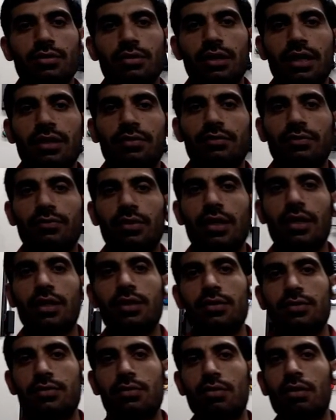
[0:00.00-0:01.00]
Red
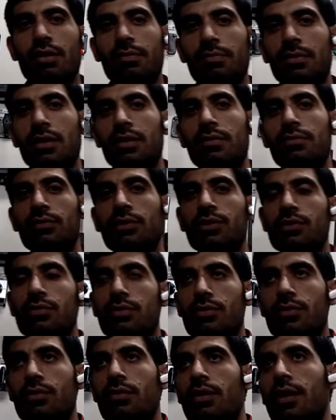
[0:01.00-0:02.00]
wires normally we
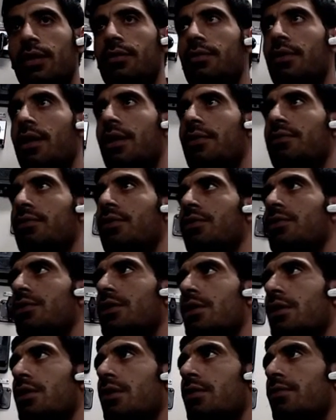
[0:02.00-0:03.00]
use red wire
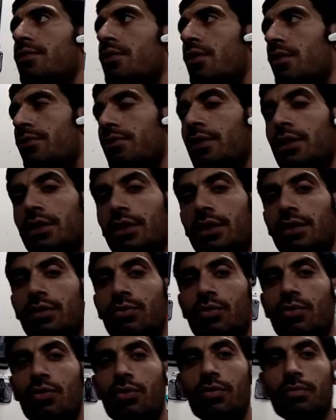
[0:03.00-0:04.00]
for
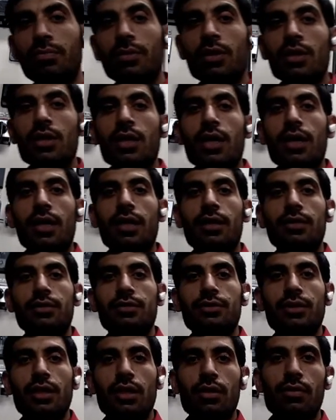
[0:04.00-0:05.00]
VT low,
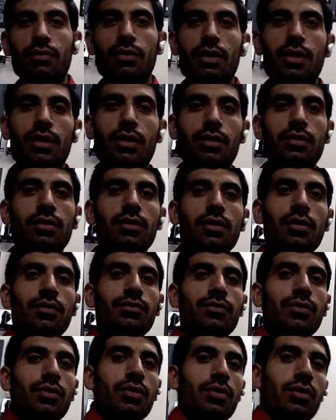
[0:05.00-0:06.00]
and yellow wire
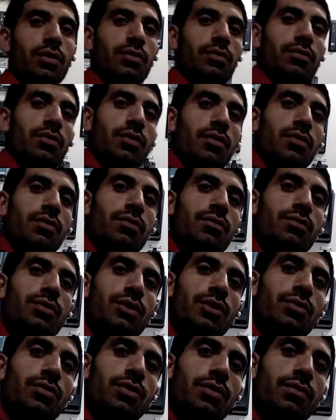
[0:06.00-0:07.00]

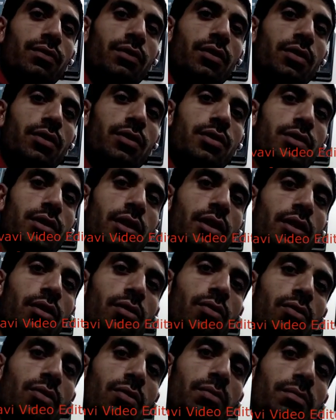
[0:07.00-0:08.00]
we use for
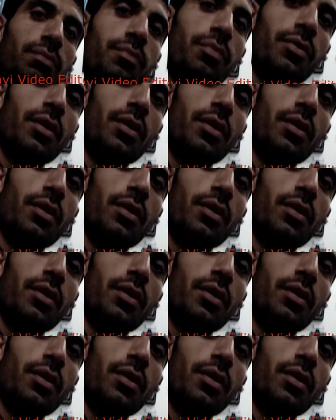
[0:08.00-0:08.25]
CT low,